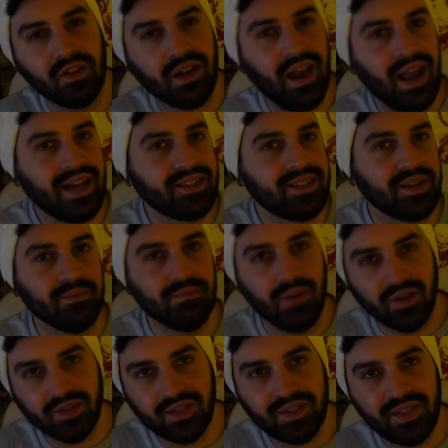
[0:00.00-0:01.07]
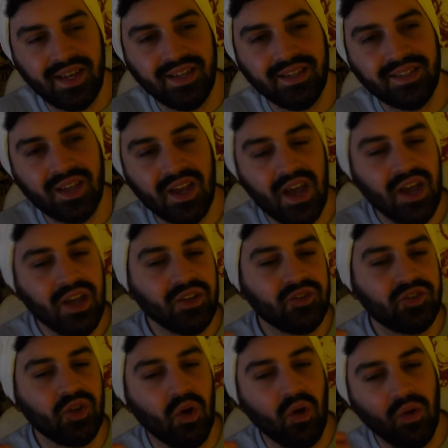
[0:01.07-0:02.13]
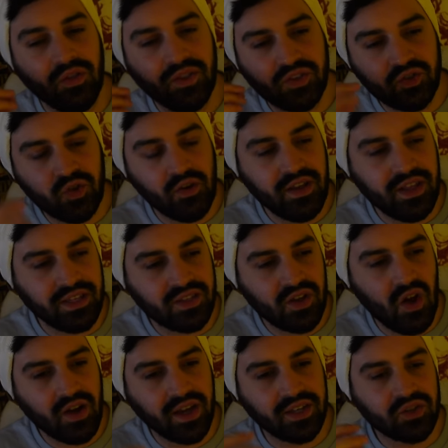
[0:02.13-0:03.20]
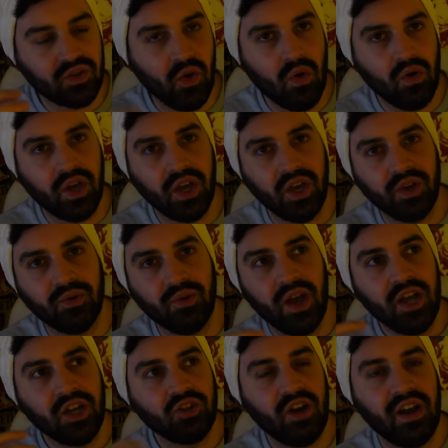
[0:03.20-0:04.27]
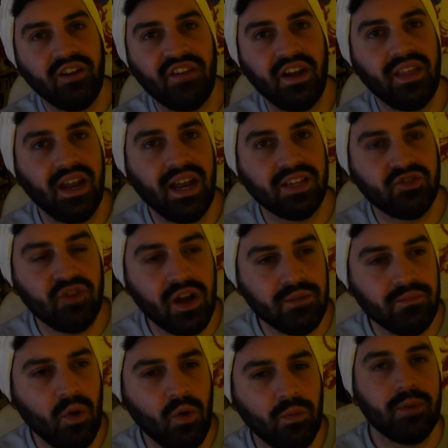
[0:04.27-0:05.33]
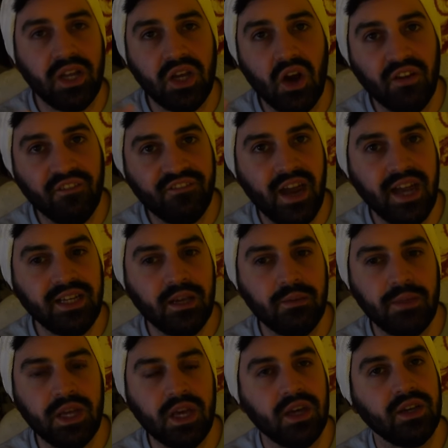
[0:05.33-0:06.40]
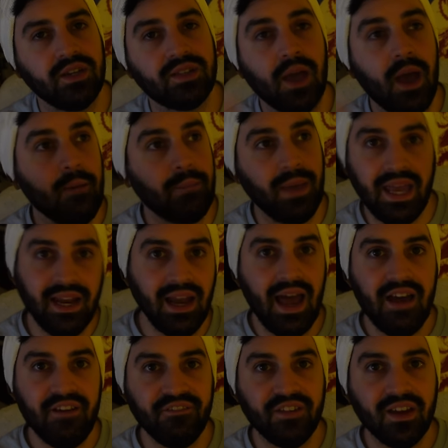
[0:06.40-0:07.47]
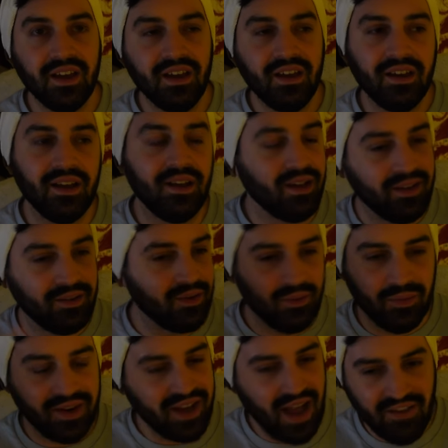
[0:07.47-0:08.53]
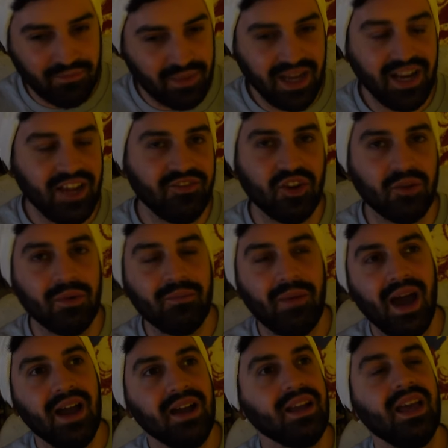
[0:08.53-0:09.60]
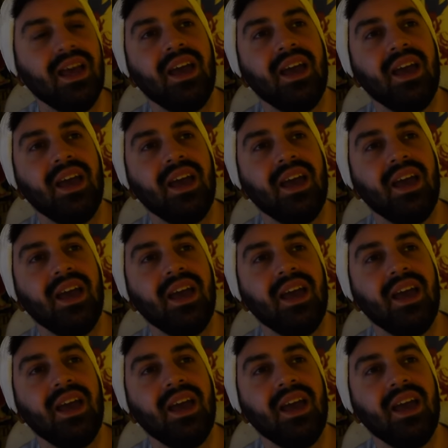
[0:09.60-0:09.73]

Classic monsters. So the story of this arc is Goku trying to find that last Dragon Ball, but he can't find it because Pilaf, uh, we have Pilaf coming back